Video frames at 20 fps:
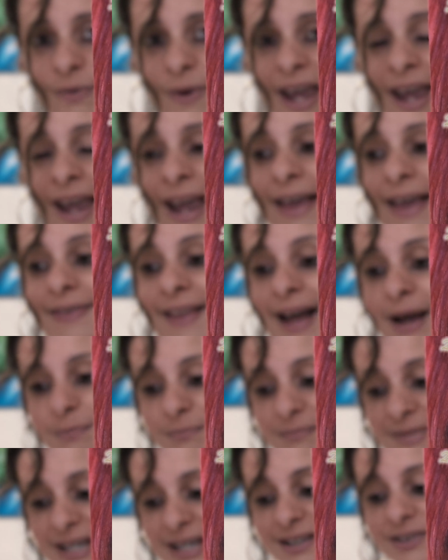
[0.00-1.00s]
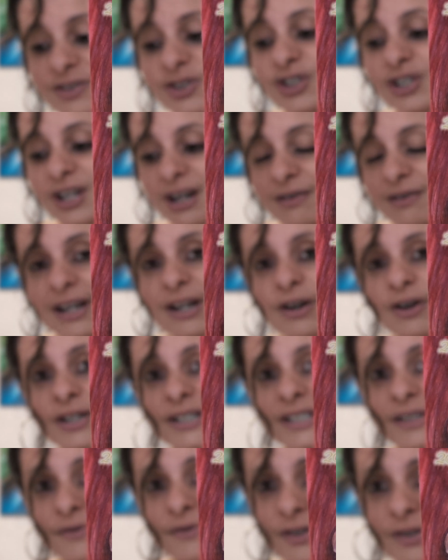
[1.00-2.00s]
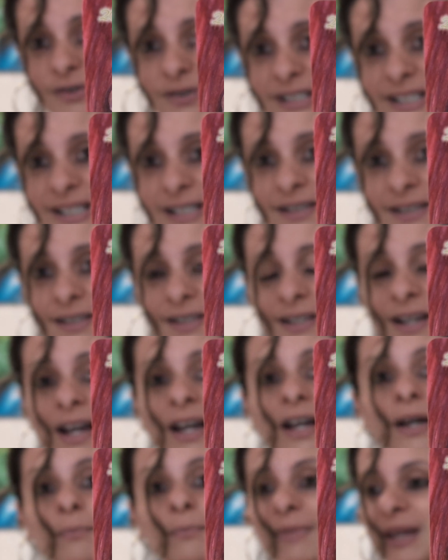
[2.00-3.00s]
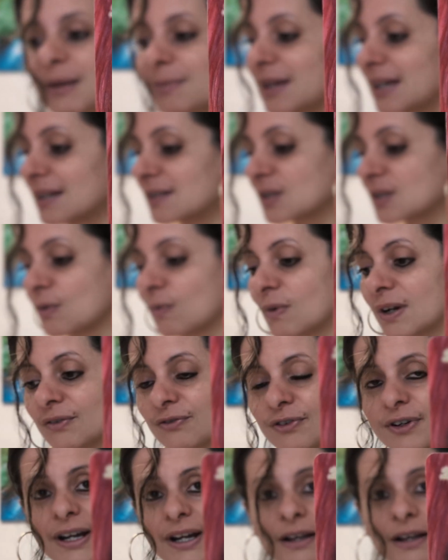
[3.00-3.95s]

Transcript: okay? And that means sharing our difficulties. Maybe it's going for